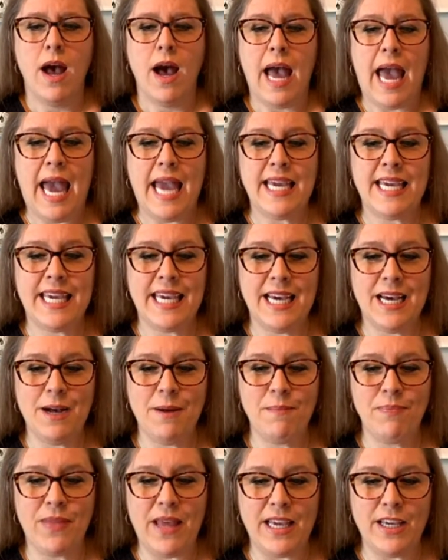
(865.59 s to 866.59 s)
Hey,
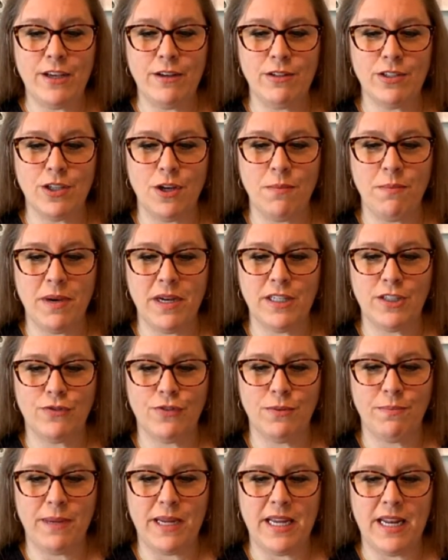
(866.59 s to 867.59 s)
Kim, thank you so much
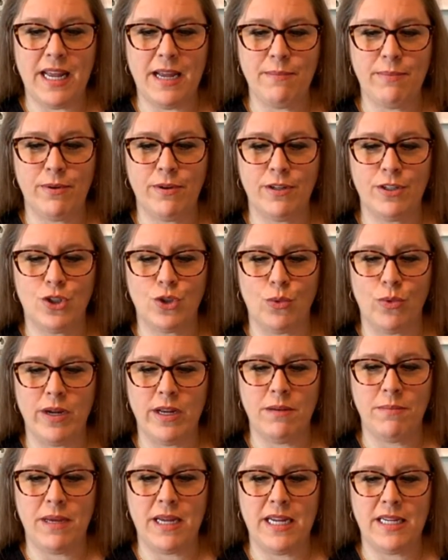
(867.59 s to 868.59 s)
for being able to
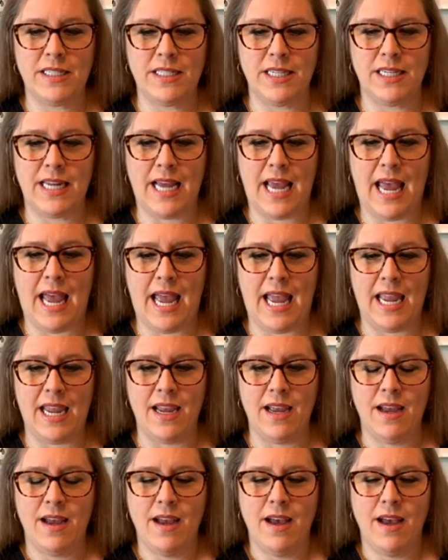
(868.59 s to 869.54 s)
join me today.